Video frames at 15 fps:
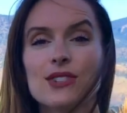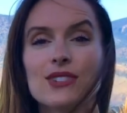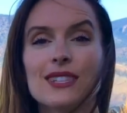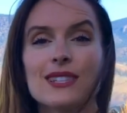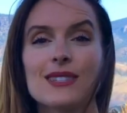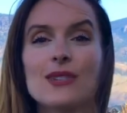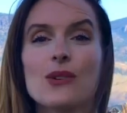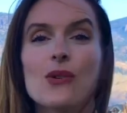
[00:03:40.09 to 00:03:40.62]

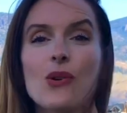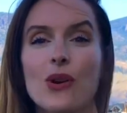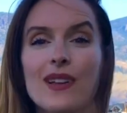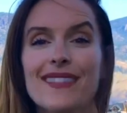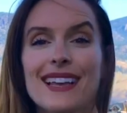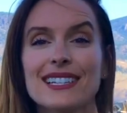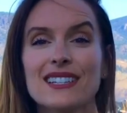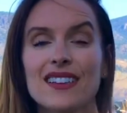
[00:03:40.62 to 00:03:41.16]
versus the
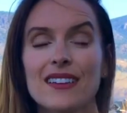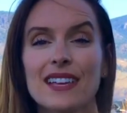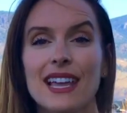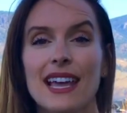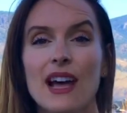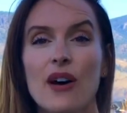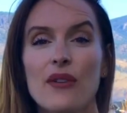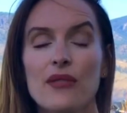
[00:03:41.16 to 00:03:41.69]
corn that's
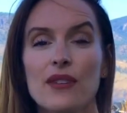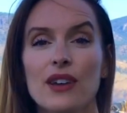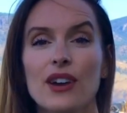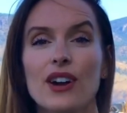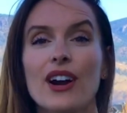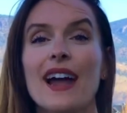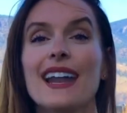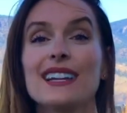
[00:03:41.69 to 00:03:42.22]
looking
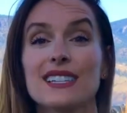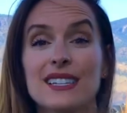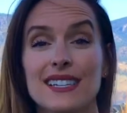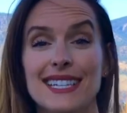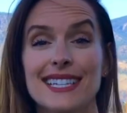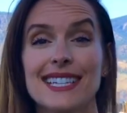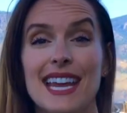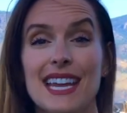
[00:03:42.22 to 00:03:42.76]
healthier and is
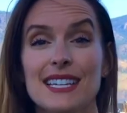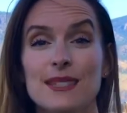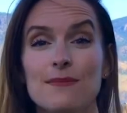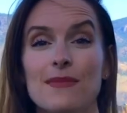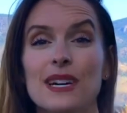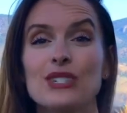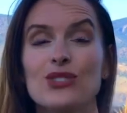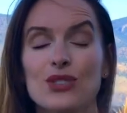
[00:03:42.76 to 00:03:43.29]
going to taste
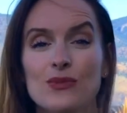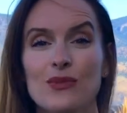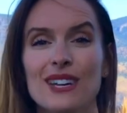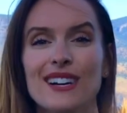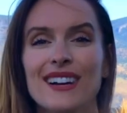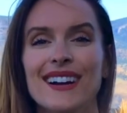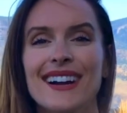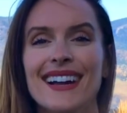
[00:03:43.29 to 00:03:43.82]
much sweeter.